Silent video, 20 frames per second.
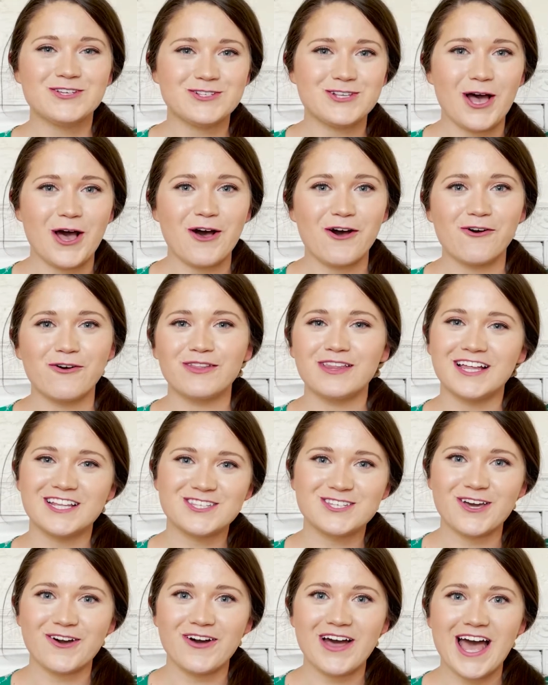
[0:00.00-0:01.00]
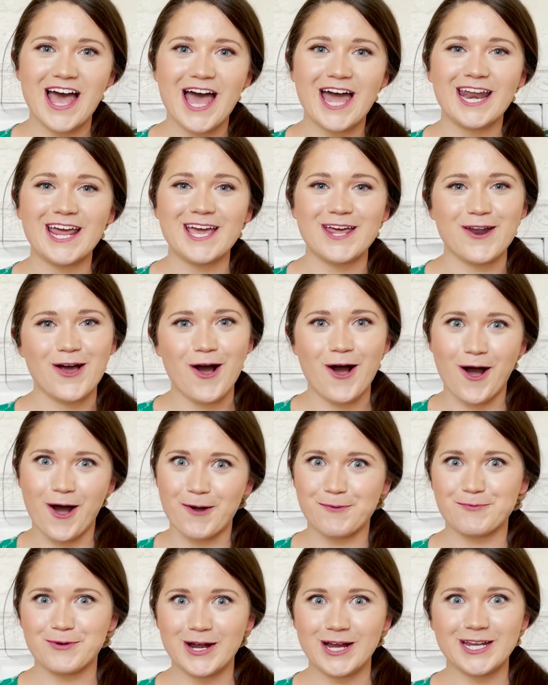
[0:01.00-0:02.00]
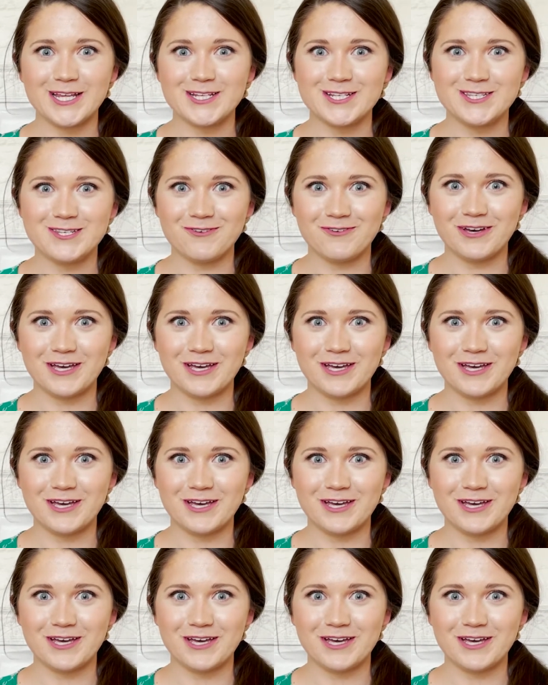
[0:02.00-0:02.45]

So let's go ahead and hop right into